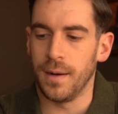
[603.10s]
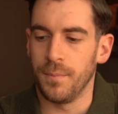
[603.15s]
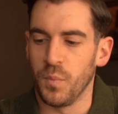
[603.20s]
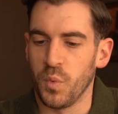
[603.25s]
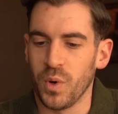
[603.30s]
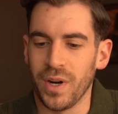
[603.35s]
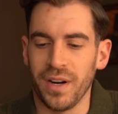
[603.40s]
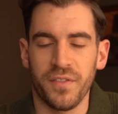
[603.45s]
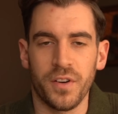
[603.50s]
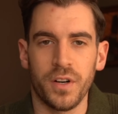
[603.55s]

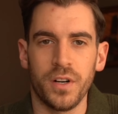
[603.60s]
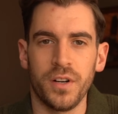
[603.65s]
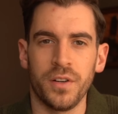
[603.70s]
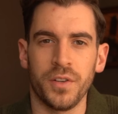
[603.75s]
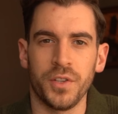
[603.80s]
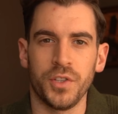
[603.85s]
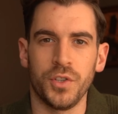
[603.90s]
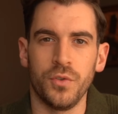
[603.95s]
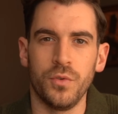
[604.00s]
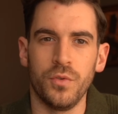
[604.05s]

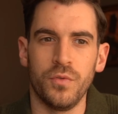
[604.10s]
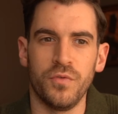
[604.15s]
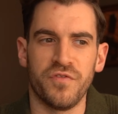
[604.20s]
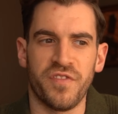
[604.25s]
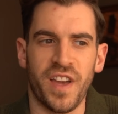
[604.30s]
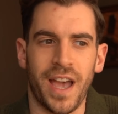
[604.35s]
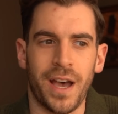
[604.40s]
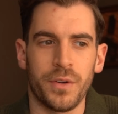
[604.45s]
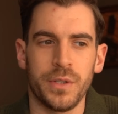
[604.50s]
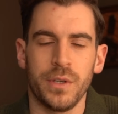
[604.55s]
whatever you
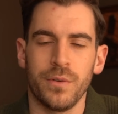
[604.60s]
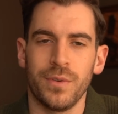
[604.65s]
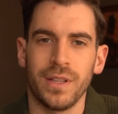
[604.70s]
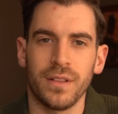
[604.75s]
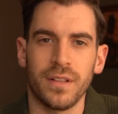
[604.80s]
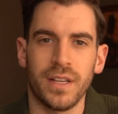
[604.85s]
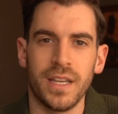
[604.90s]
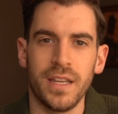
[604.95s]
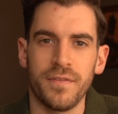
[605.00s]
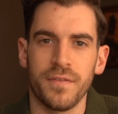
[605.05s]
value
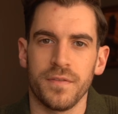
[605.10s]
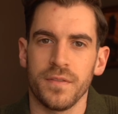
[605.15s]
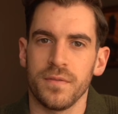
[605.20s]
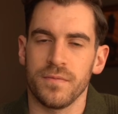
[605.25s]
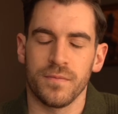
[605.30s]
in life,